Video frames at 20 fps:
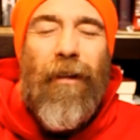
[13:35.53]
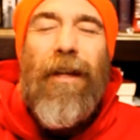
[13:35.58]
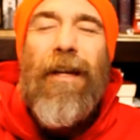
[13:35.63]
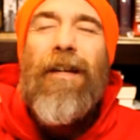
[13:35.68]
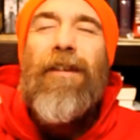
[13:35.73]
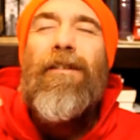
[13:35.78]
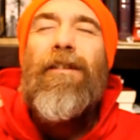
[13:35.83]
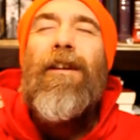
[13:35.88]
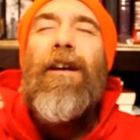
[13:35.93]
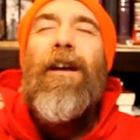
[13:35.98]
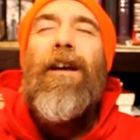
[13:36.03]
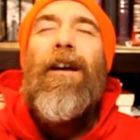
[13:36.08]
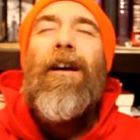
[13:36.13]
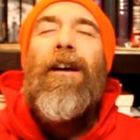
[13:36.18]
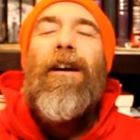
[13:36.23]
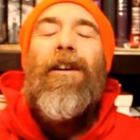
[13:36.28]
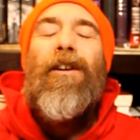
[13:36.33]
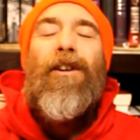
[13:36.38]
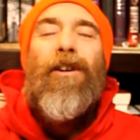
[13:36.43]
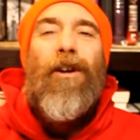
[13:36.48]
He's
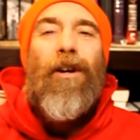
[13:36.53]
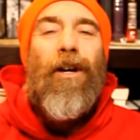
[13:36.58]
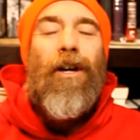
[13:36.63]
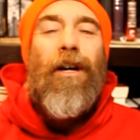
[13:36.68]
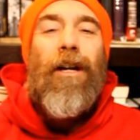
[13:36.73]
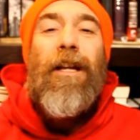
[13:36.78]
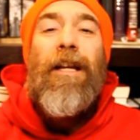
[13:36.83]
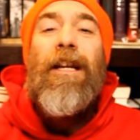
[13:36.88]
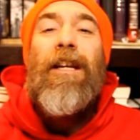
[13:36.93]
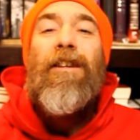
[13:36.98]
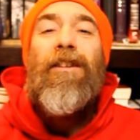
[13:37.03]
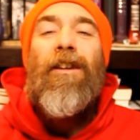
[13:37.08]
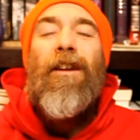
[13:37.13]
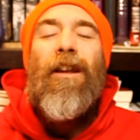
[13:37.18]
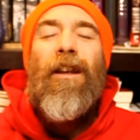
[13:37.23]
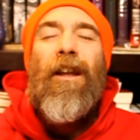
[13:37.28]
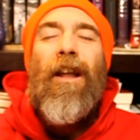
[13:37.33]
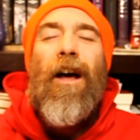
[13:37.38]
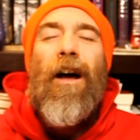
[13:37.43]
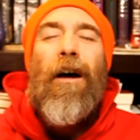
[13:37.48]
good. He's
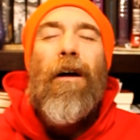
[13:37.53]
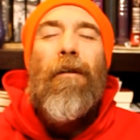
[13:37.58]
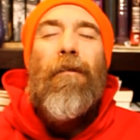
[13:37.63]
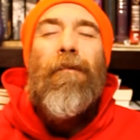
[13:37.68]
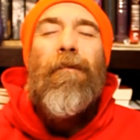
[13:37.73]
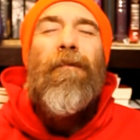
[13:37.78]
love.